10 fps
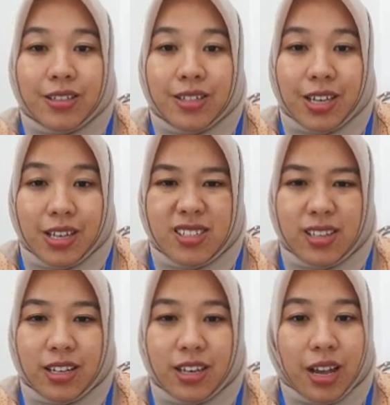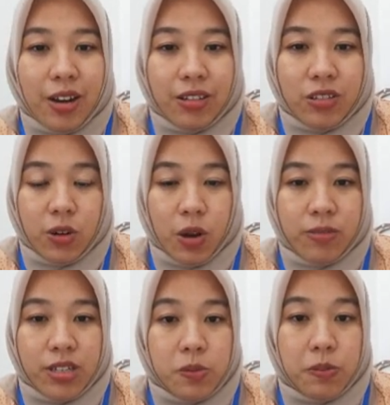She is a narrator
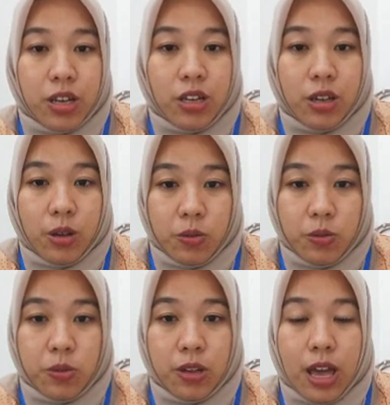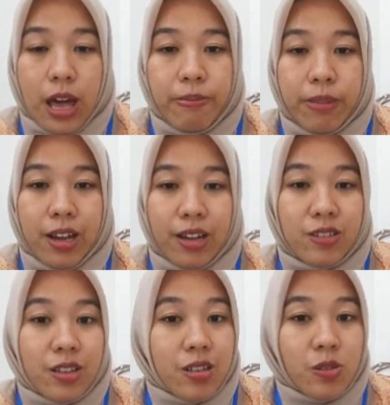of this video, and then
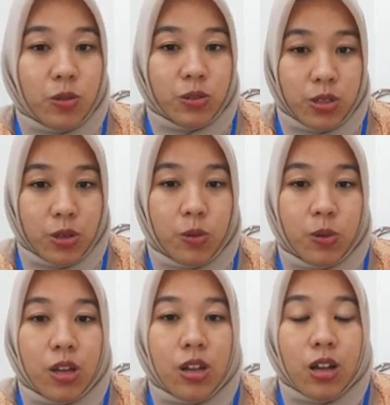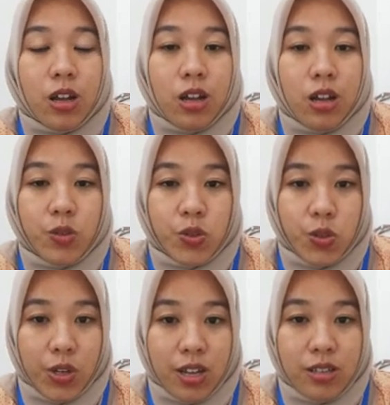she is also a
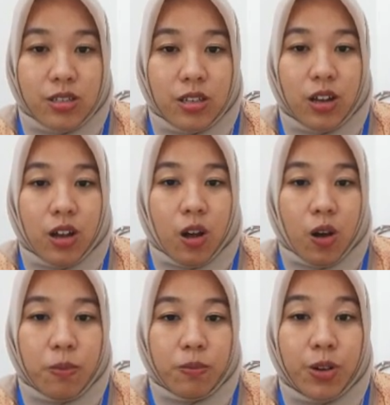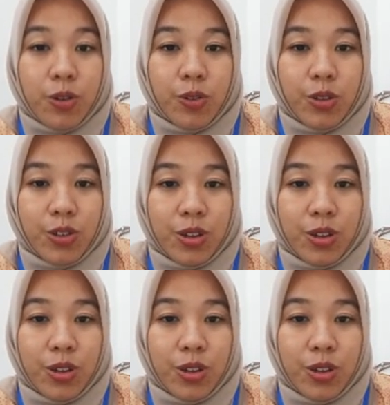student of Bengkulu